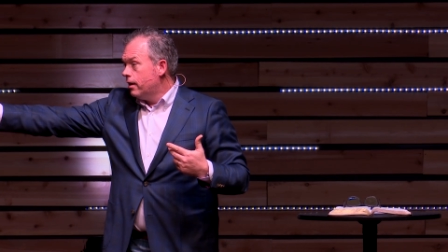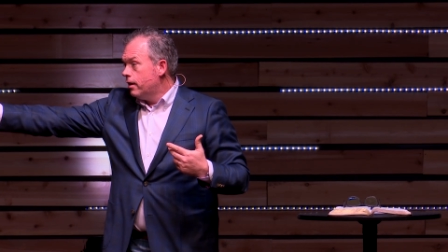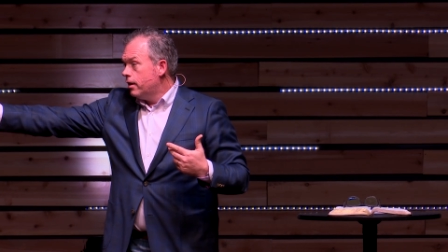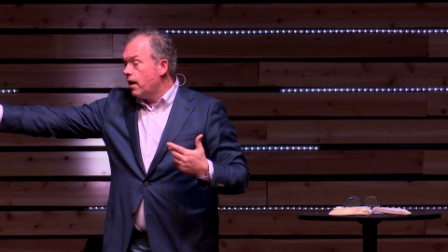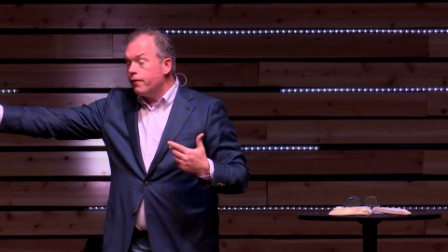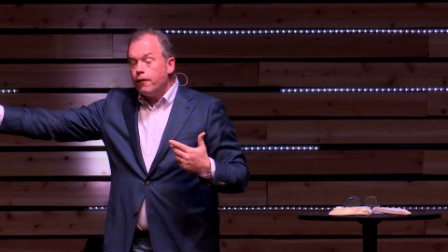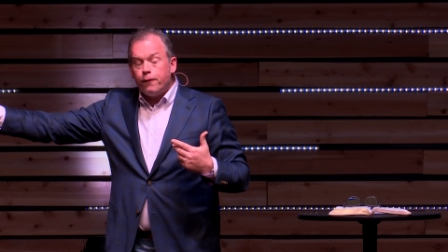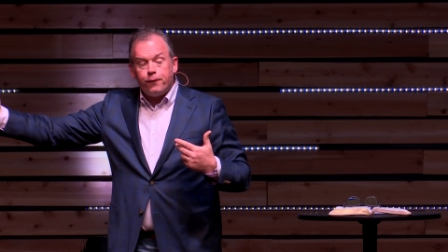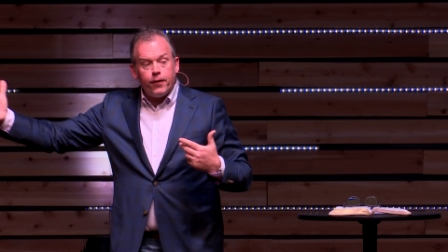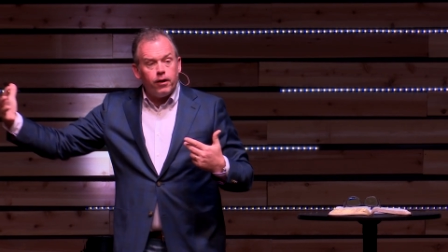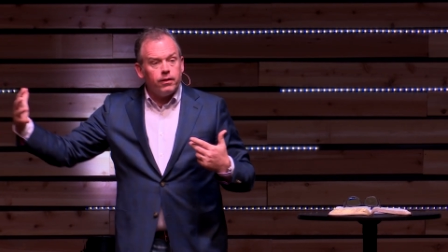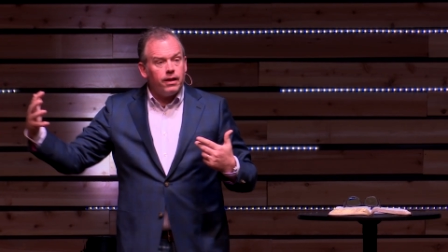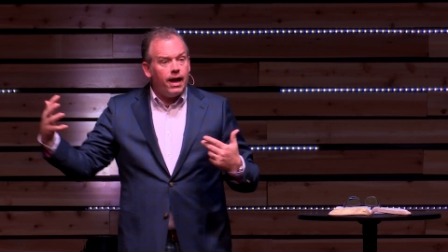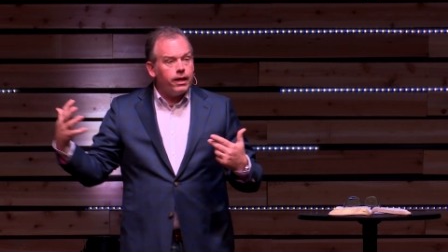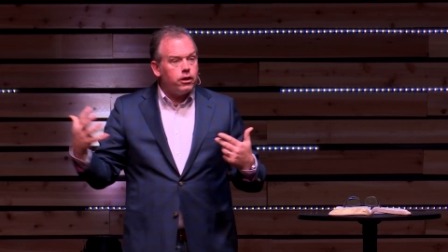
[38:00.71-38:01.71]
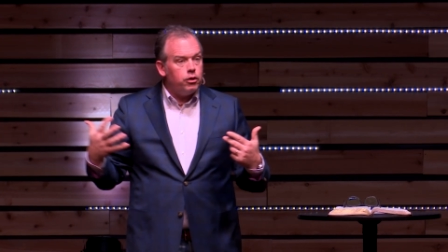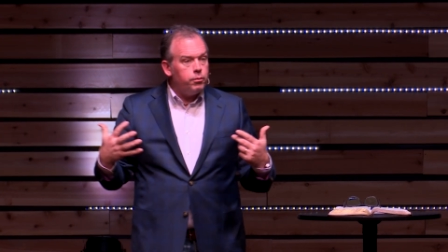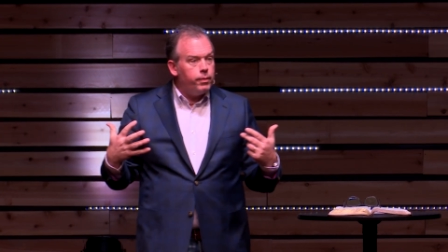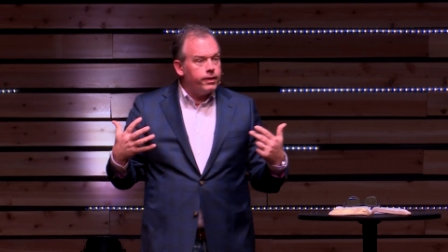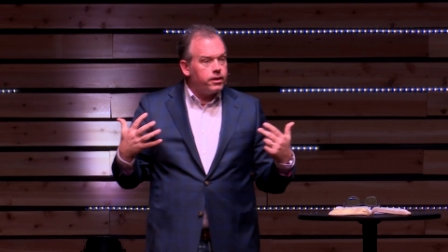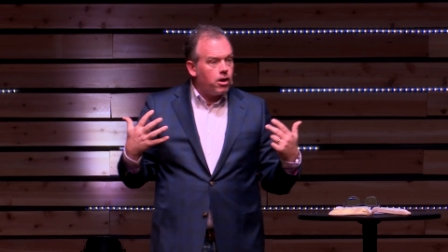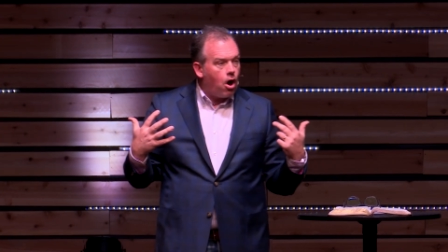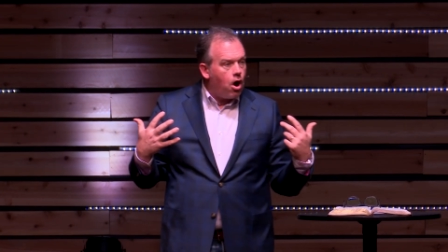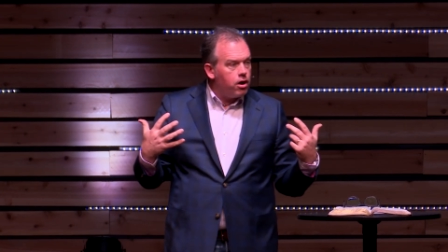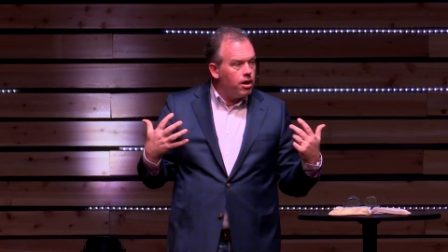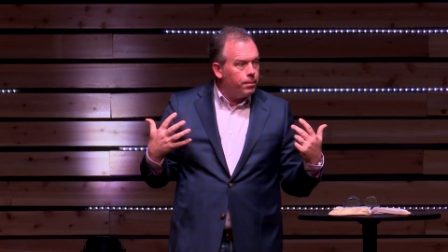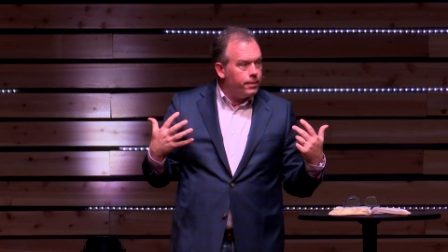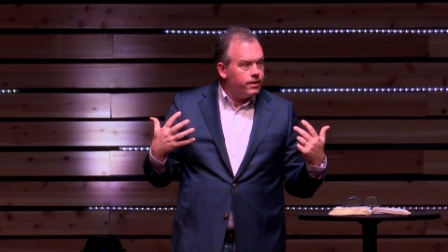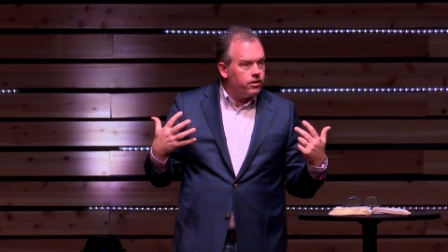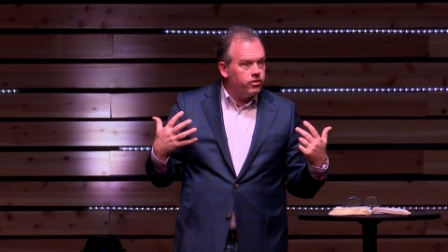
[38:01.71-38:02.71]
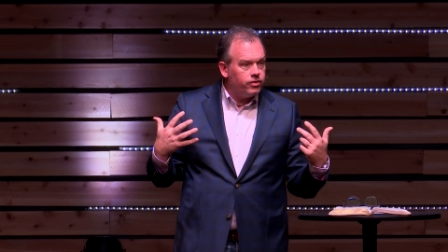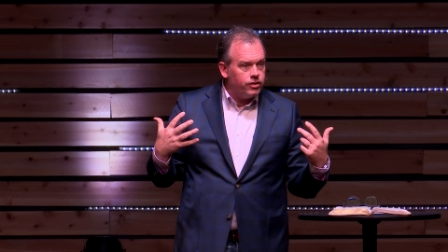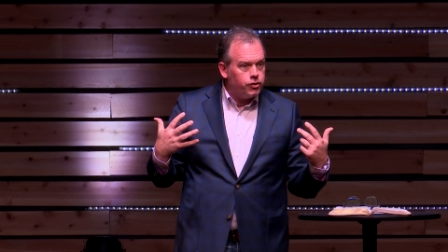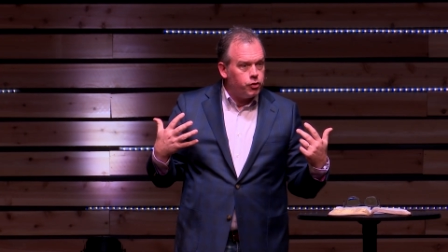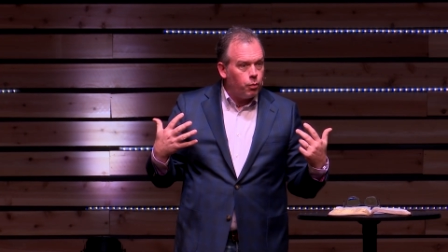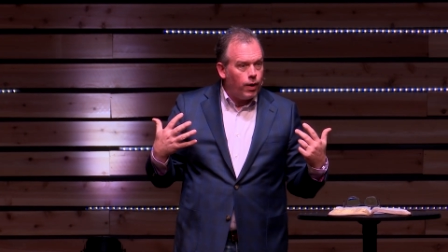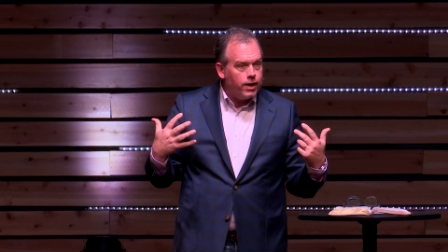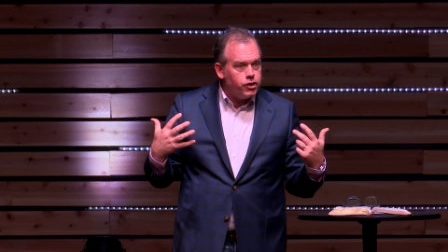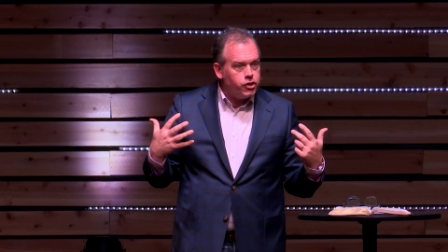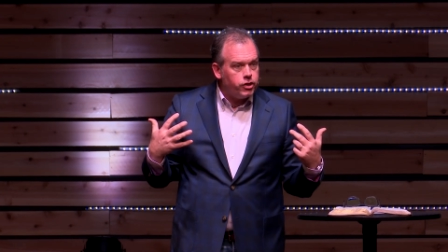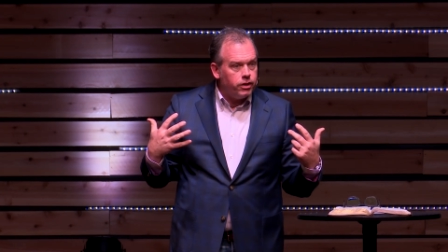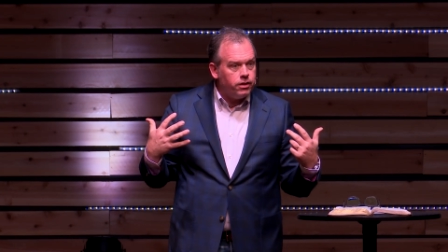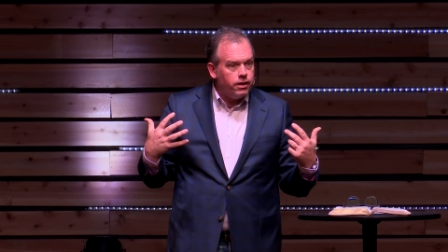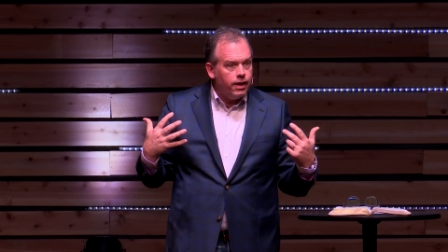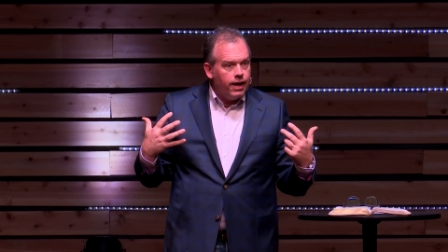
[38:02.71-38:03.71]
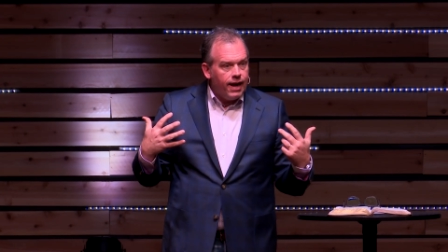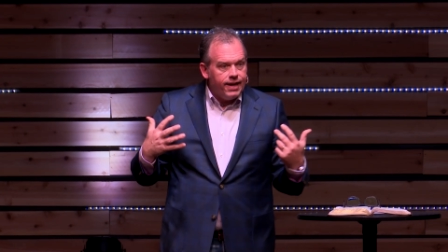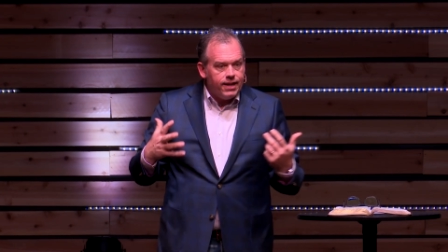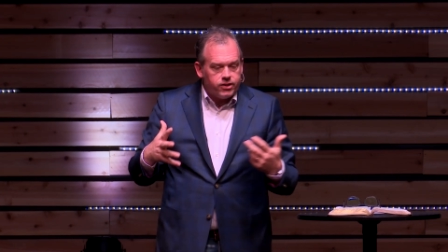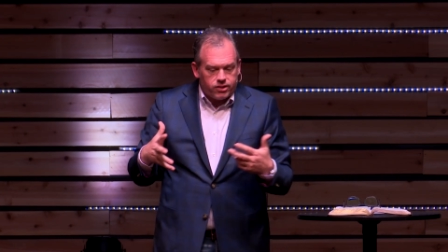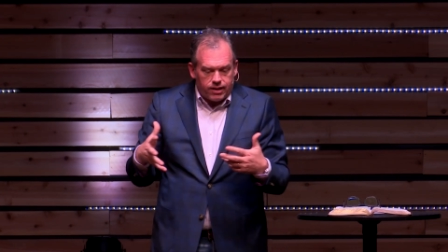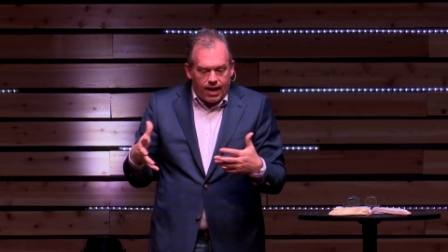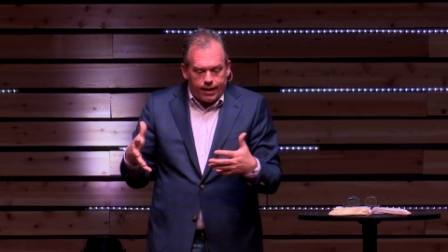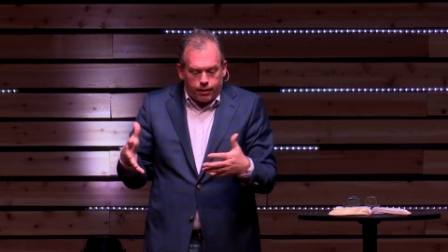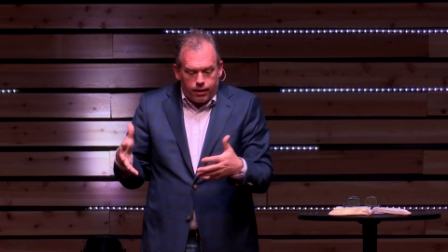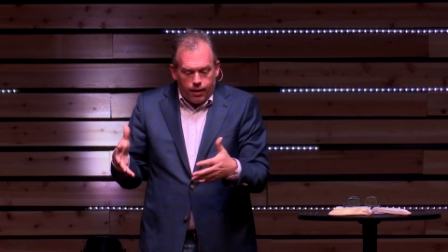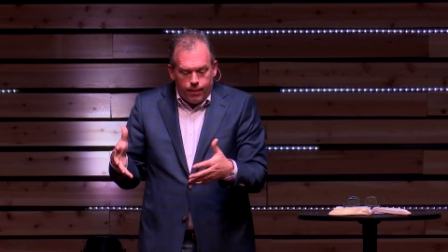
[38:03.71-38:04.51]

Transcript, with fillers: You ever felt like you've been caught up in a situation and it's like